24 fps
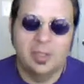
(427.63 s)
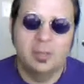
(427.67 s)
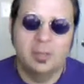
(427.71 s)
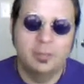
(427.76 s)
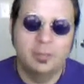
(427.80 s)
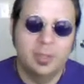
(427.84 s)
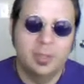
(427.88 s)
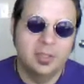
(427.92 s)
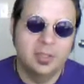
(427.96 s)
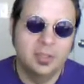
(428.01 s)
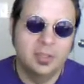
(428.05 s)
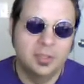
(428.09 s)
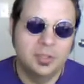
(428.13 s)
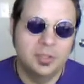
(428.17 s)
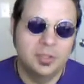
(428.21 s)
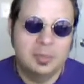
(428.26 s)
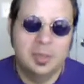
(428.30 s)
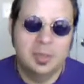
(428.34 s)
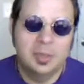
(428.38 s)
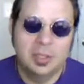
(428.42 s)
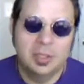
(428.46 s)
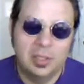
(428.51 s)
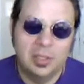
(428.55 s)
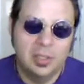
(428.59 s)
plays that should have
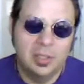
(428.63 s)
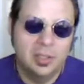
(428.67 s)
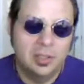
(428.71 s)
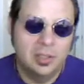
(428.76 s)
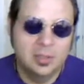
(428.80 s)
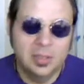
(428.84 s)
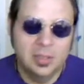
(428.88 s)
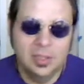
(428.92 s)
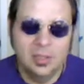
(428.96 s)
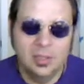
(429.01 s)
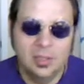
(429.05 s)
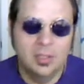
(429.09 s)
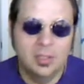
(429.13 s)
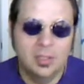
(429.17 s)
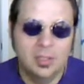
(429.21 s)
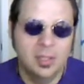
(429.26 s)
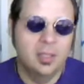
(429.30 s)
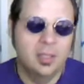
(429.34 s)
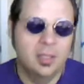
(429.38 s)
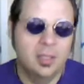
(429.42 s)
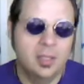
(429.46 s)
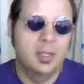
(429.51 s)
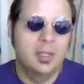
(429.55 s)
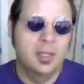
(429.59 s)
been called
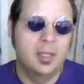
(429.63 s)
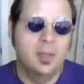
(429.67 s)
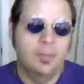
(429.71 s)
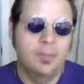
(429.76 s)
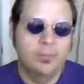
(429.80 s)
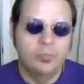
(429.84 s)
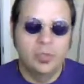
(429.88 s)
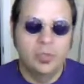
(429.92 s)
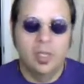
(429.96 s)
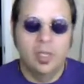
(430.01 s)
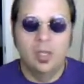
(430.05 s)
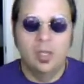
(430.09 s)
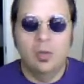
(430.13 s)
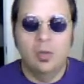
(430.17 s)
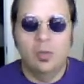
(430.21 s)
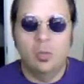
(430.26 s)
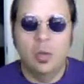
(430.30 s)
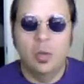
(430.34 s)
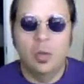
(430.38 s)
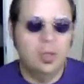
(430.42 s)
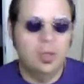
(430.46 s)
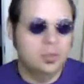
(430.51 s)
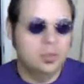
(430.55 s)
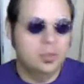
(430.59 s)
on
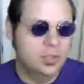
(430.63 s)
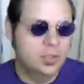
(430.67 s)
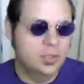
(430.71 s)
Walsh